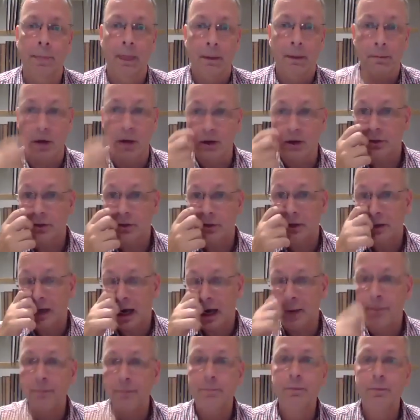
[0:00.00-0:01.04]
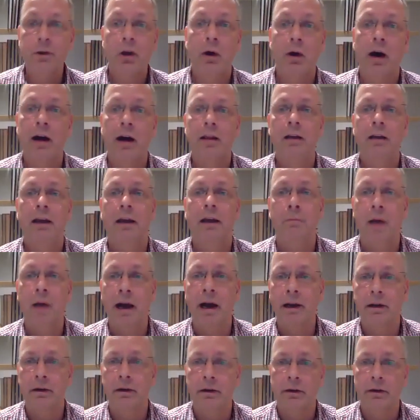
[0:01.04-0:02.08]
Most of the time, you either get
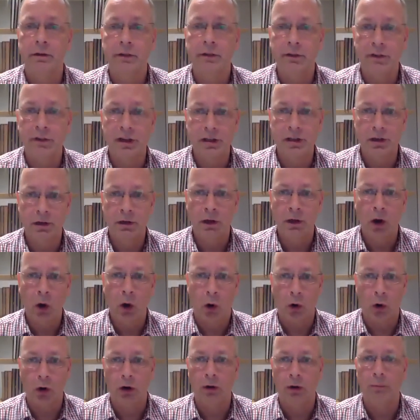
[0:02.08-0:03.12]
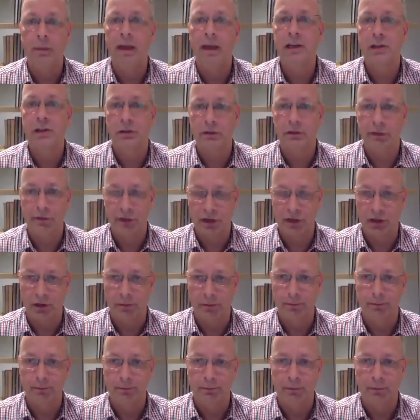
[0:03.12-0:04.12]
minor revision or major revision.